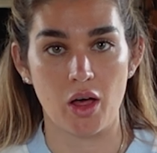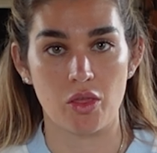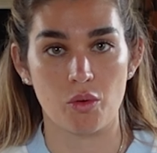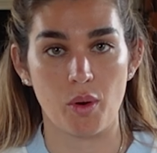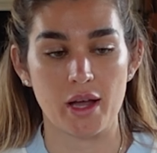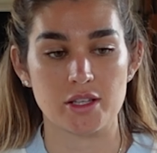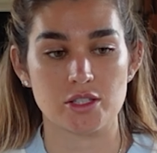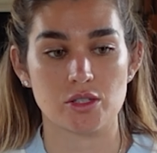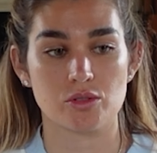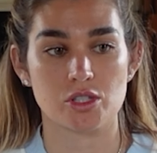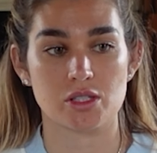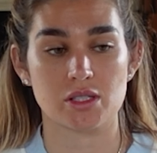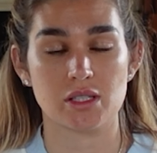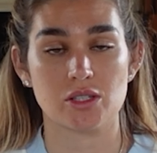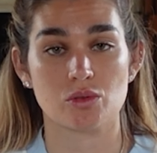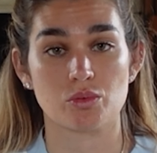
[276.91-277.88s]
Otherwise, you
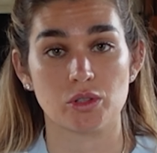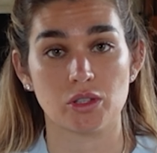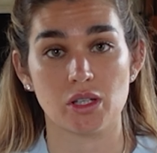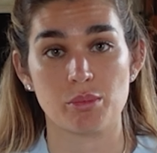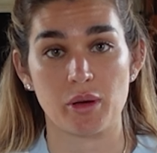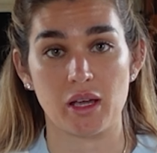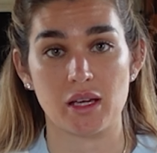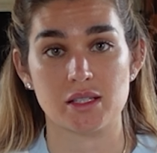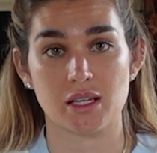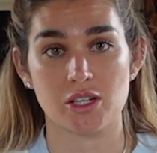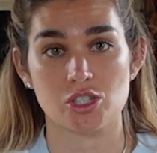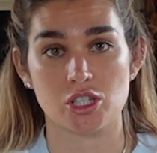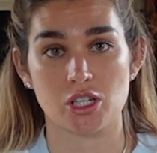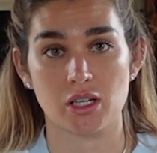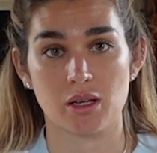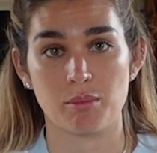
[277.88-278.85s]
just need to really pay
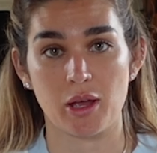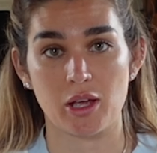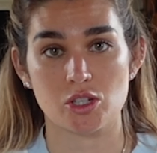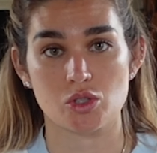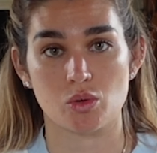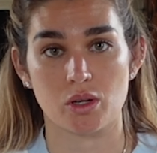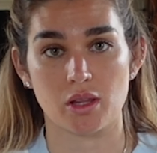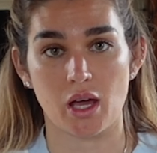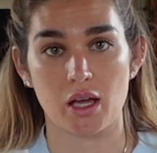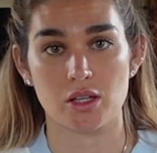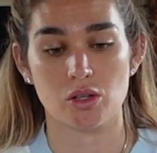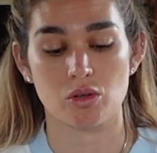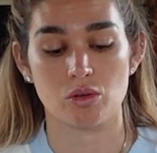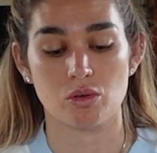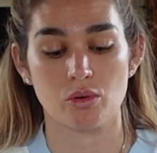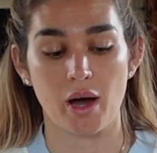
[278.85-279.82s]
attention and make sure that
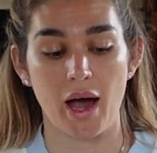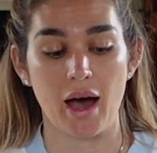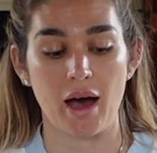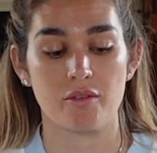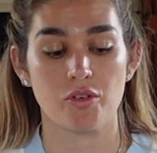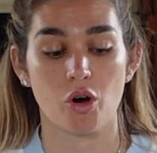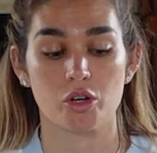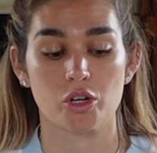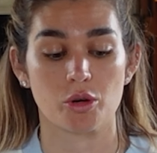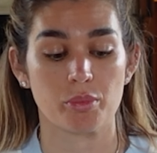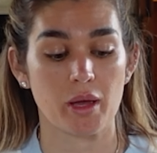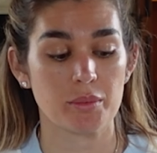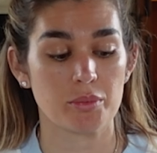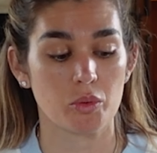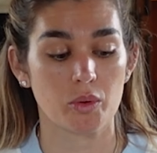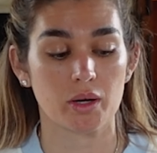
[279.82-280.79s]
you have all your
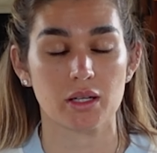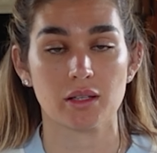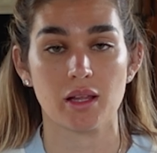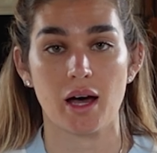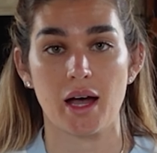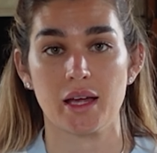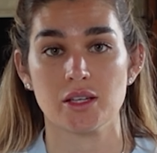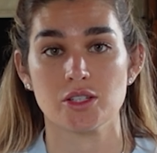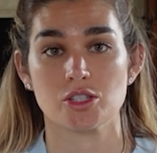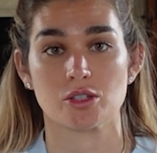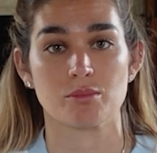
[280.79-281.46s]
paperwork aligned,